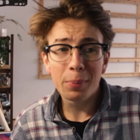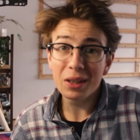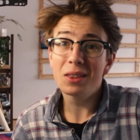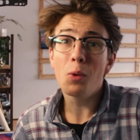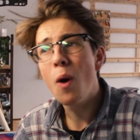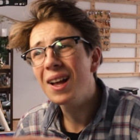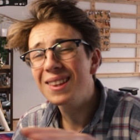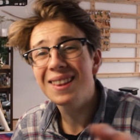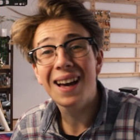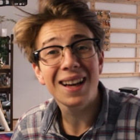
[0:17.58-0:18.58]
but
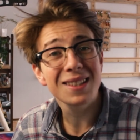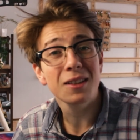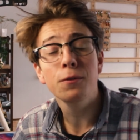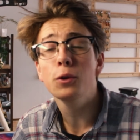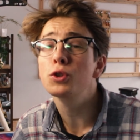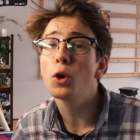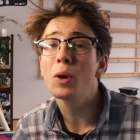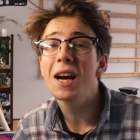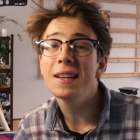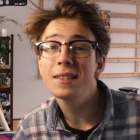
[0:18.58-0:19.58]
what doesn't feel so
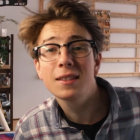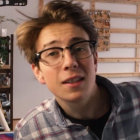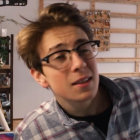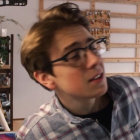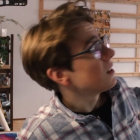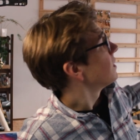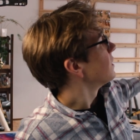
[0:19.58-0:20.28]
nice is this